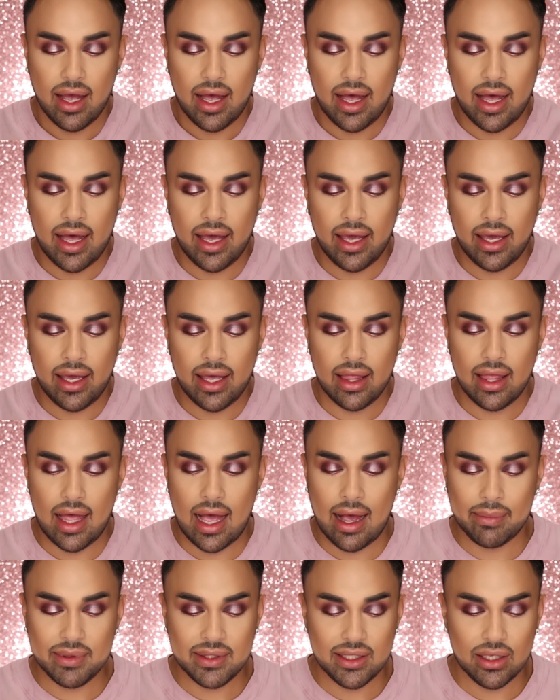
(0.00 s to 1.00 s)
I
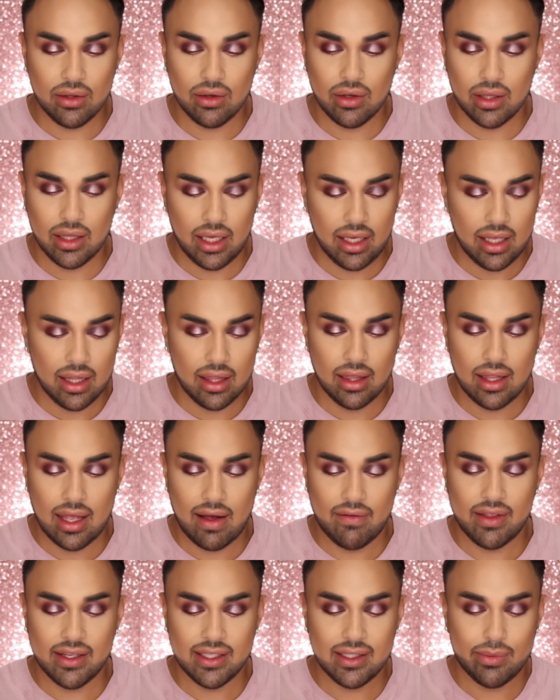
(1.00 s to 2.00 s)
absolutely
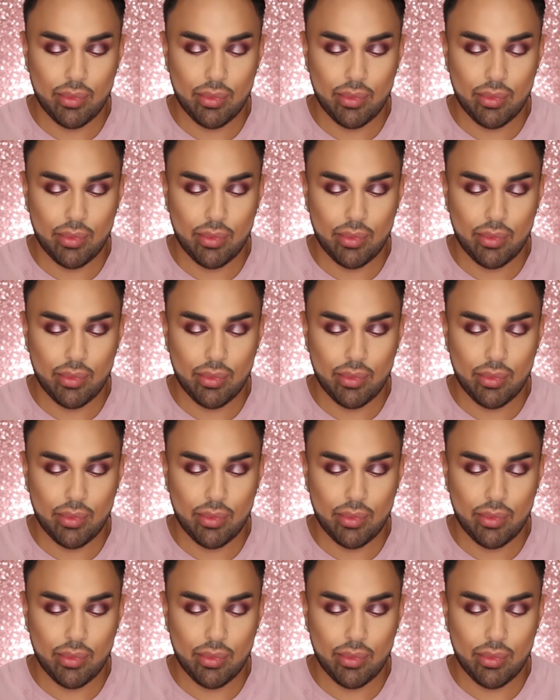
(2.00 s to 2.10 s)
love this